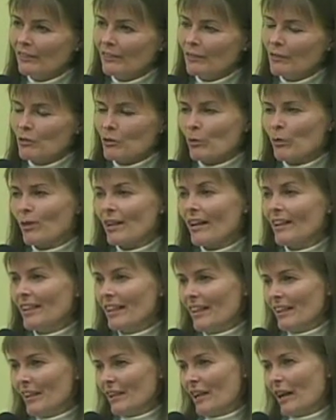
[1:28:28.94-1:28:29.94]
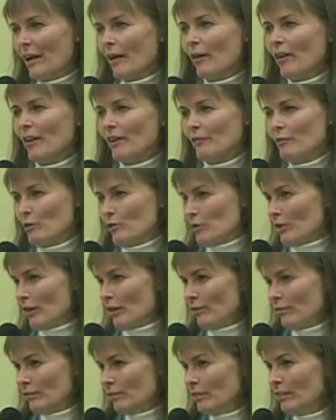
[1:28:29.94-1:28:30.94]
So in a caring of
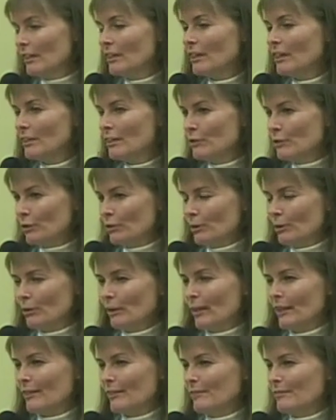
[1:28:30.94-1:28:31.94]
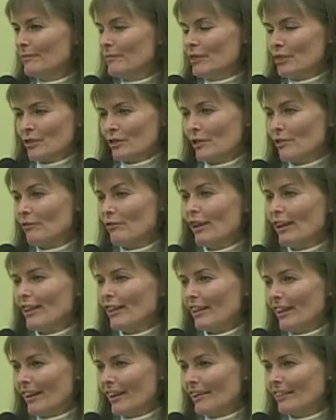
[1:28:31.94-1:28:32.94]
yourself too, I just invite
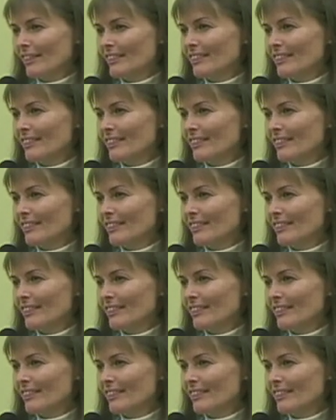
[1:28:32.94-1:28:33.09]
that.